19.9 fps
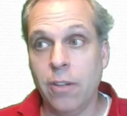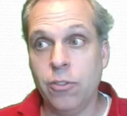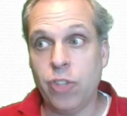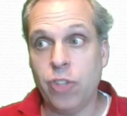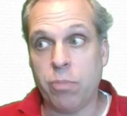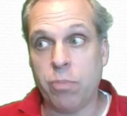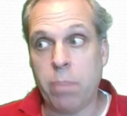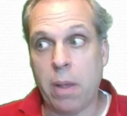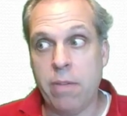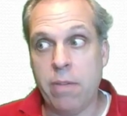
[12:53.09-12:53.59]

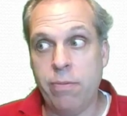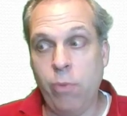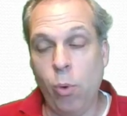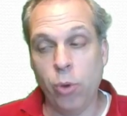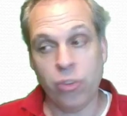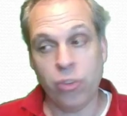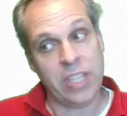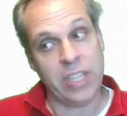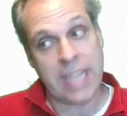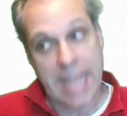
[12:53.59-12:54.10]
just by
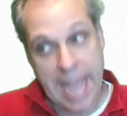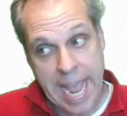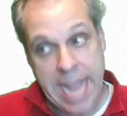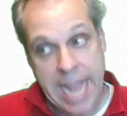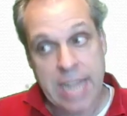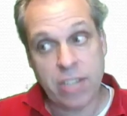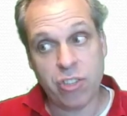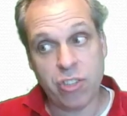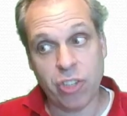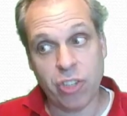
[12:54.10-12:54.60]
forcing
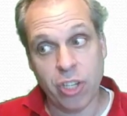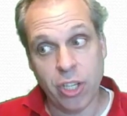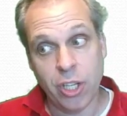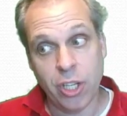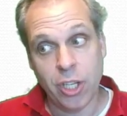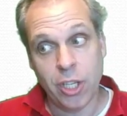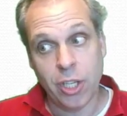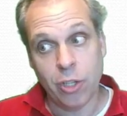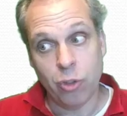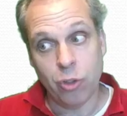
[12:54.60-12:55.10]
h
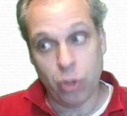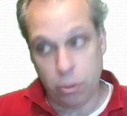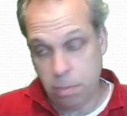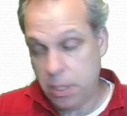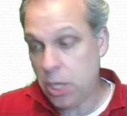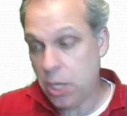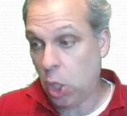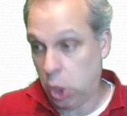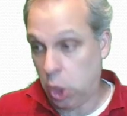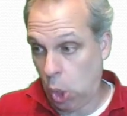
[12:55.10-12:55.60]
to
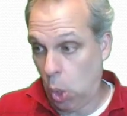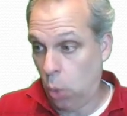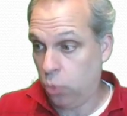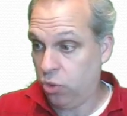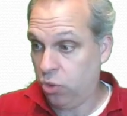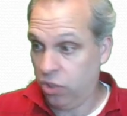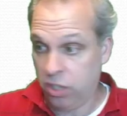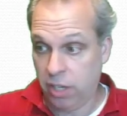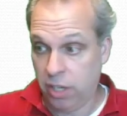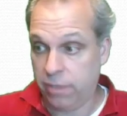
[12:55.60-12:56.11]
be
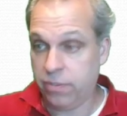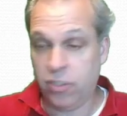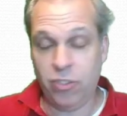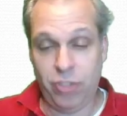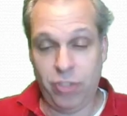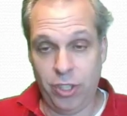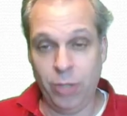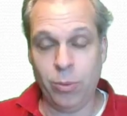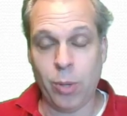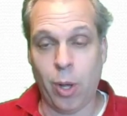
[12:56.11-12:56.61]
close enough to
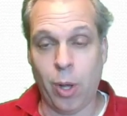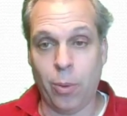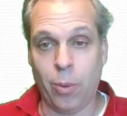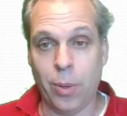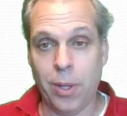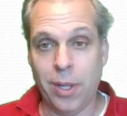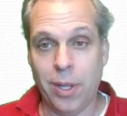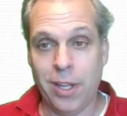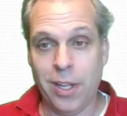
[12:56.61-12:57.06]
0.